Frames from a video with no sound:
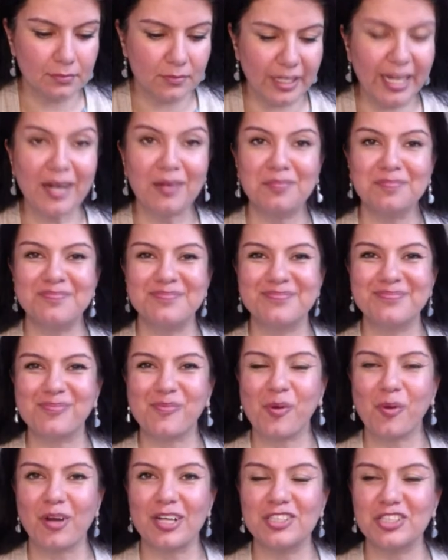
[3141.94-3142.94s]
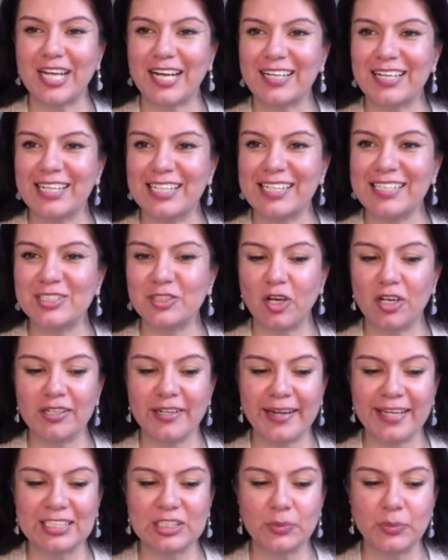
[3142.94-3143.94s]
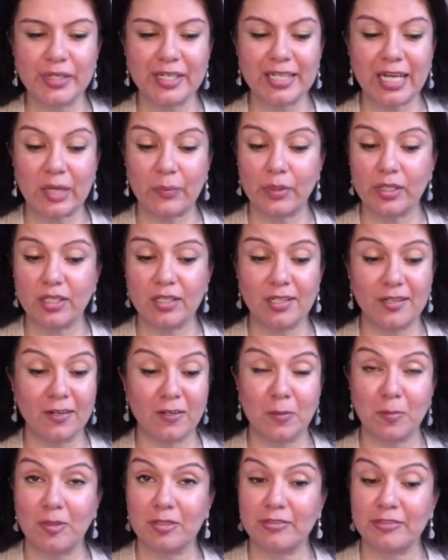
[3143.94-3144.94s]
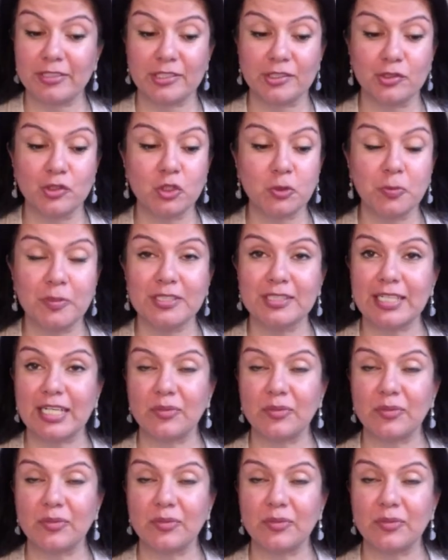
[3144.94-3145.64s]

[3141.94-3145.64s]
Yeah, Jack Kelly's on next week, and we're going to talk about recruitment,